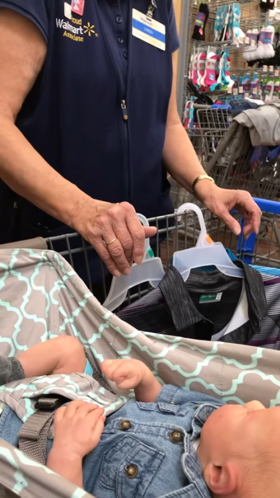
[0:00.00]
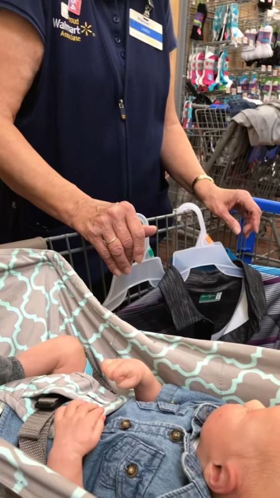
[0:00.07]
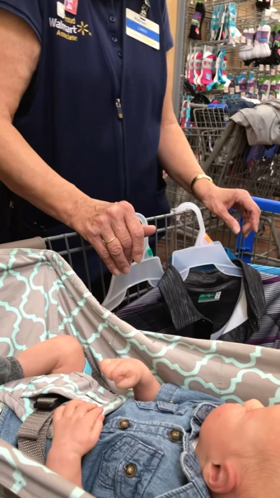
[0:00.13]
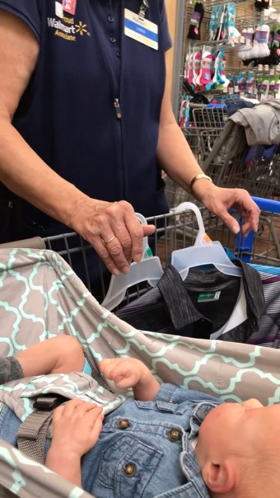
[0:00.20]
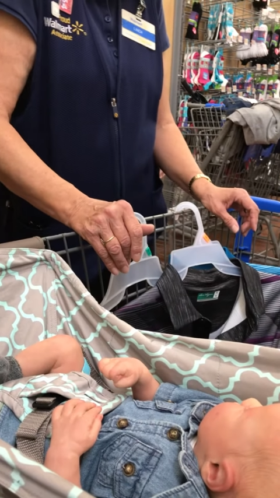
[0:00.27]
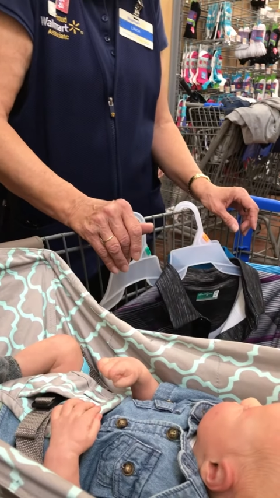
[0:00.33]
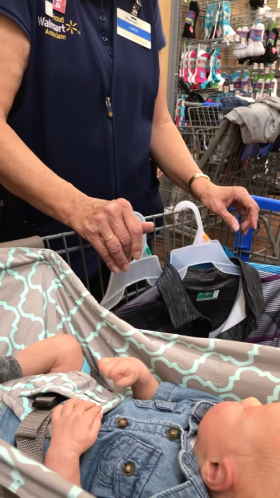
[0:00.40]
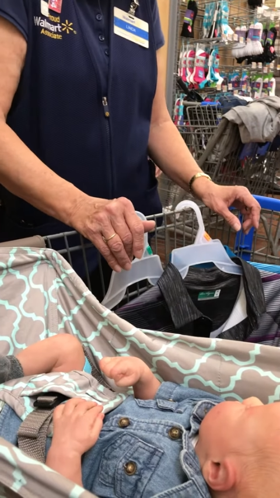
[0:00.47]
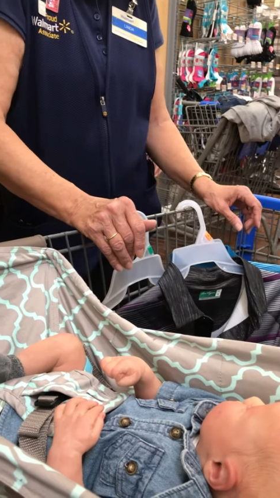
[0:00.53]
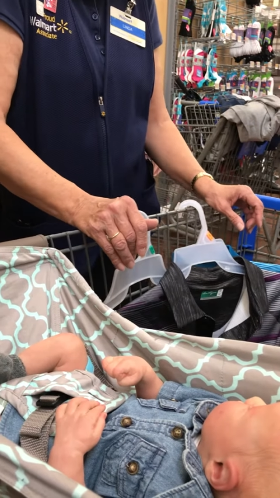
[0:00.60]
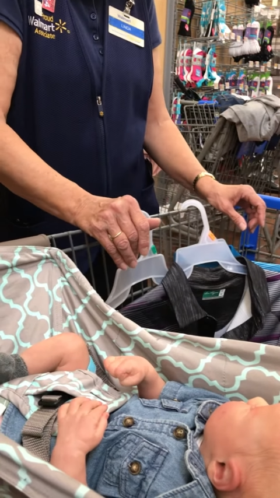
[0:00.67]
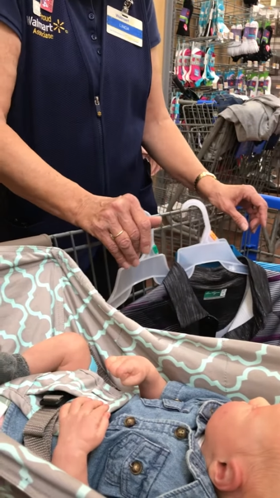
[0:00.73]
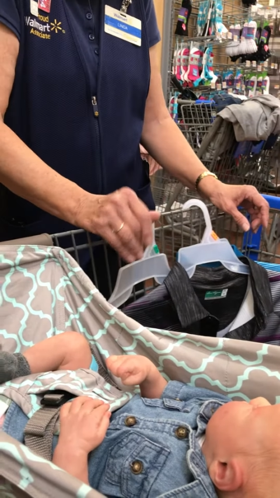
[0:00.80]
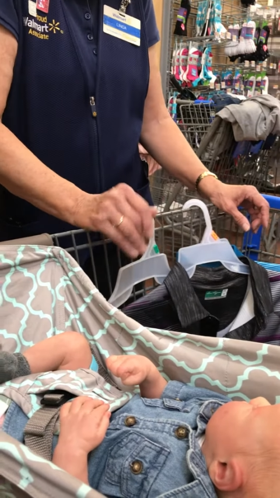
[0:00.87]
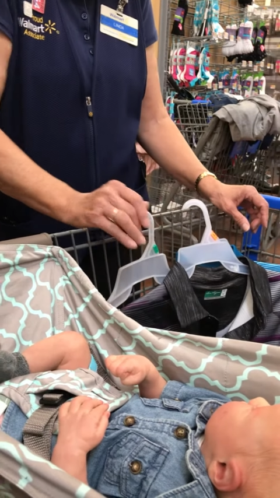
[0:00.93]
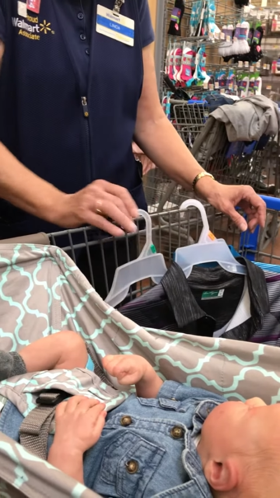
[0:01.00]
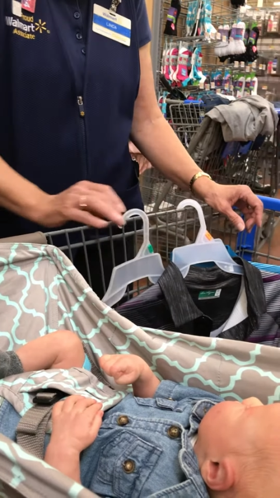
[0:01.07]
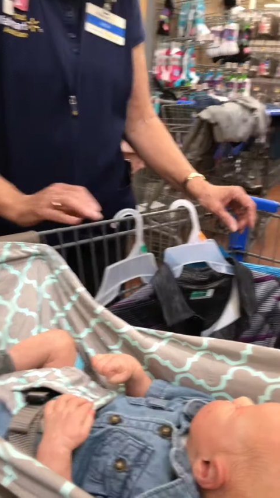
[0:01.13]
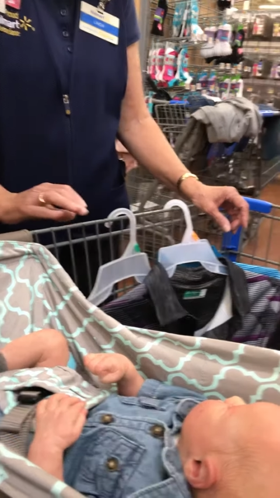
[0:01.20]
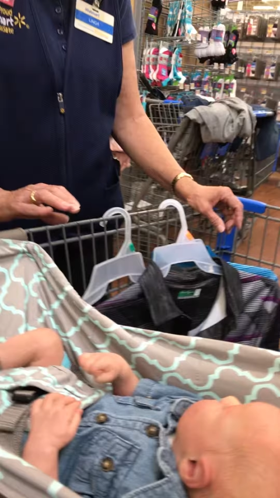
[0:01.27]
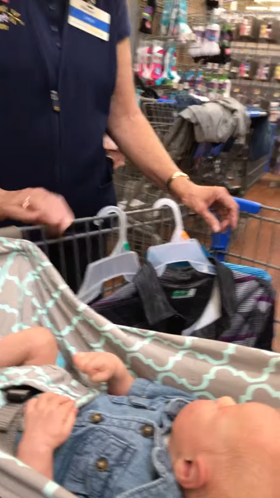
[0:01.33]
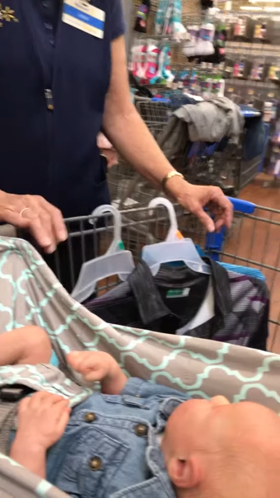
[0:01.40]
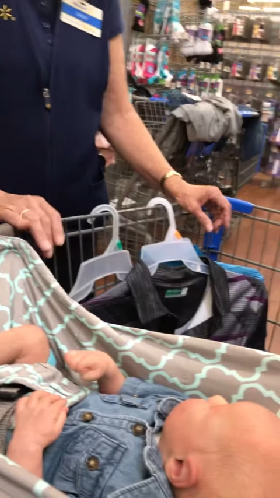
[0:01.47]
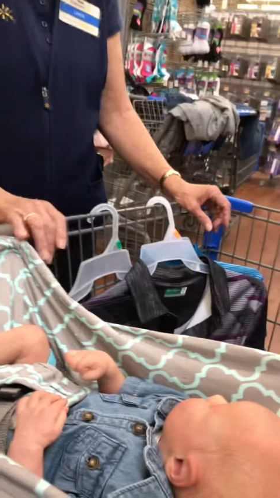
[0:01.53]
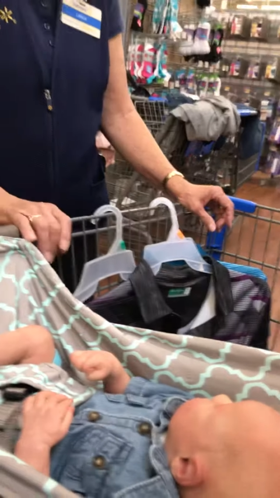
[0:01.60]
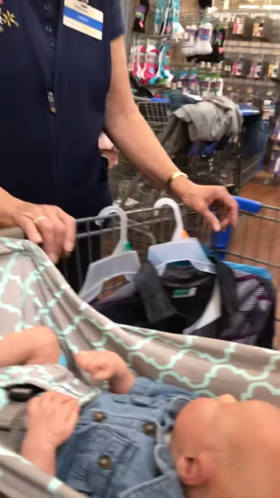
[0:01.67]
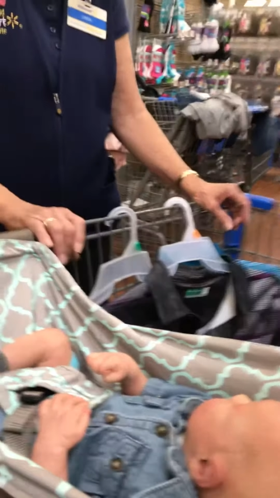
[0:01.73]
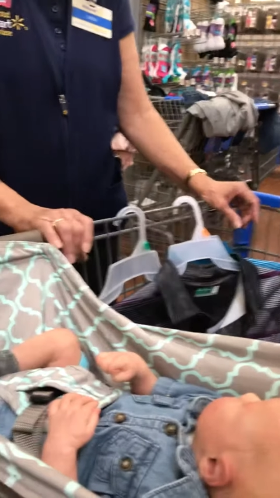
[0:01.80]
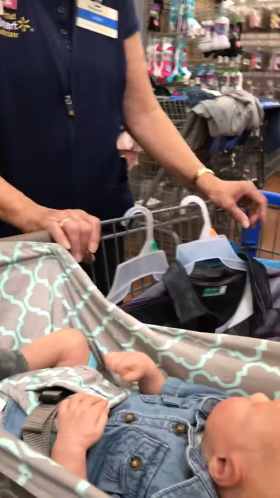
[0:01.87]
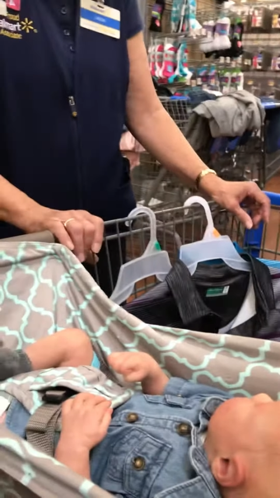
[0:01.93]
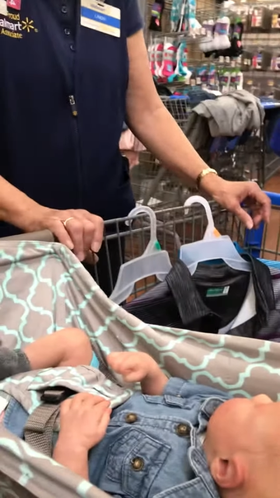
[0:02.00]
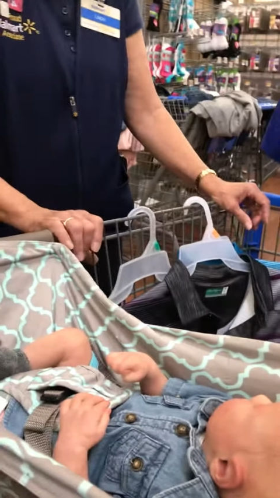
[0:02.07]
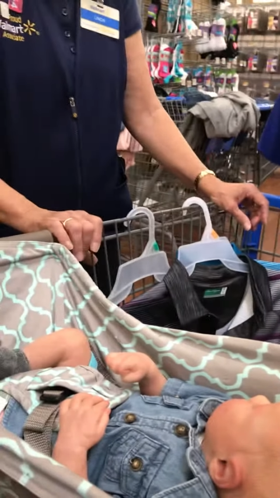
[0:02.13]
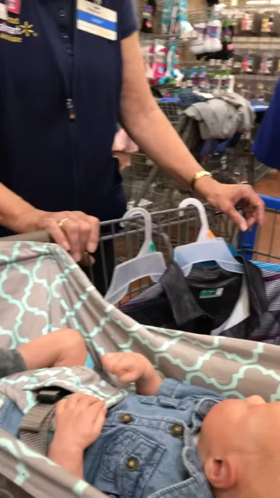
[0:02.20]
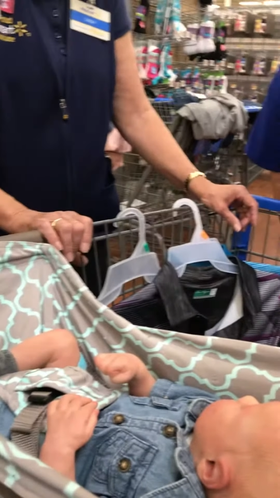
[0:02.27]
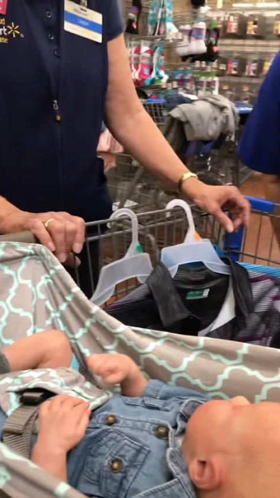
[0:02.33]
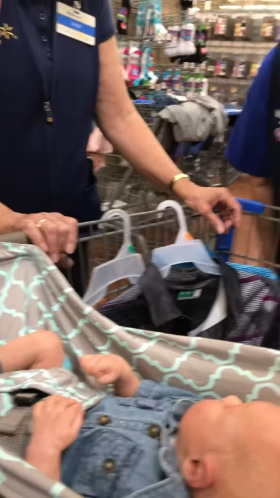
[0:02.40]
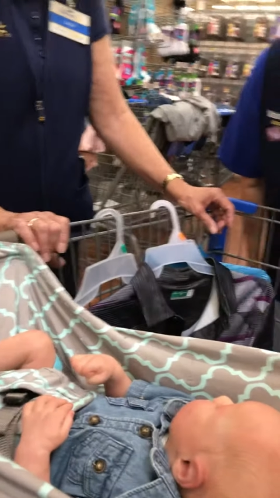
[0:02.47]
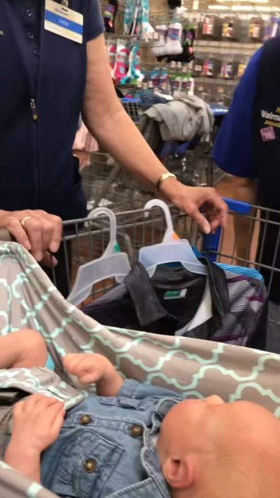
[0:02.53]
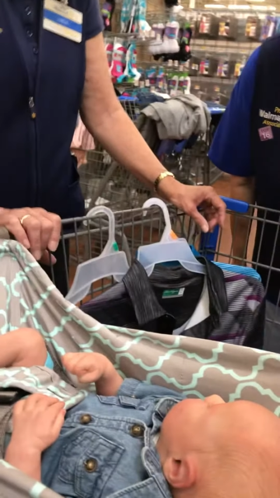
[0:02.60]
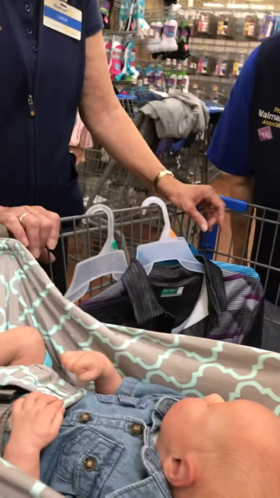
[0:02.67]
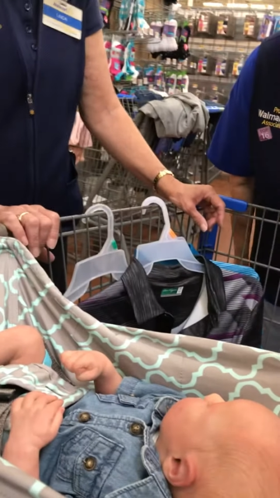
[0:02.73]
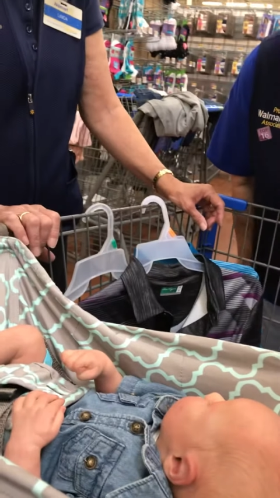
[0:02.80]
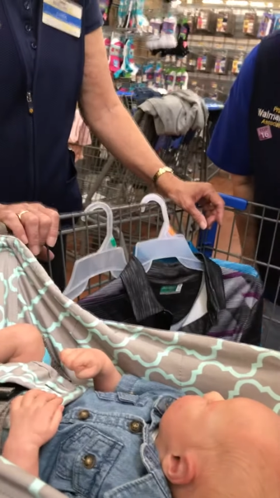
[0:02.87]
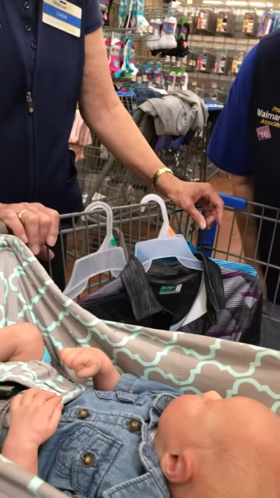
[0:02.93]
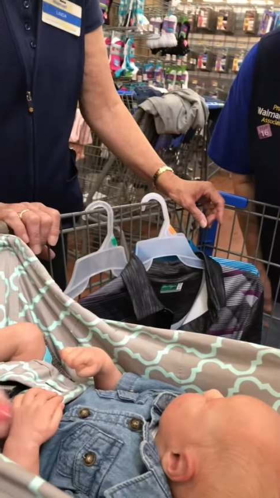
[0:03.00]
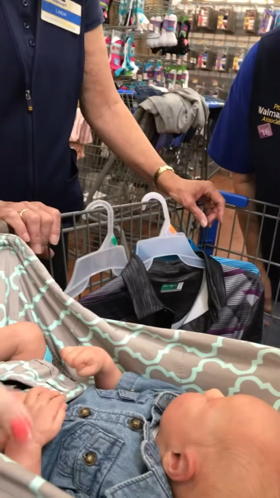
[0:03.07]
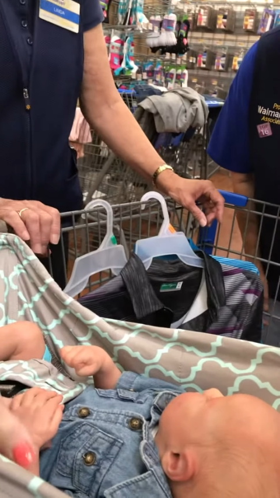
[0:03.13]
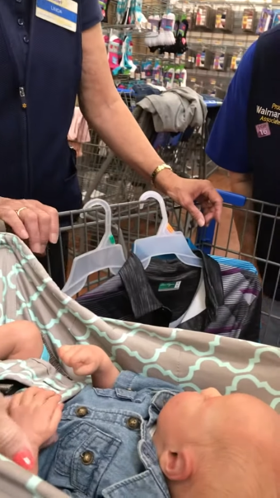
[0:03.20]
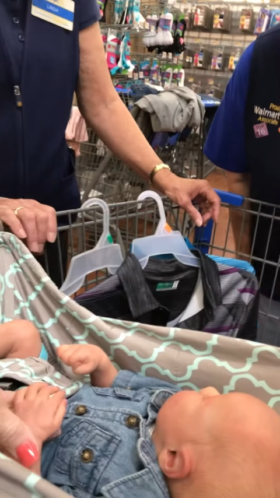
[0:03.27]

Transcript: No face is visible, so there are no lips to read.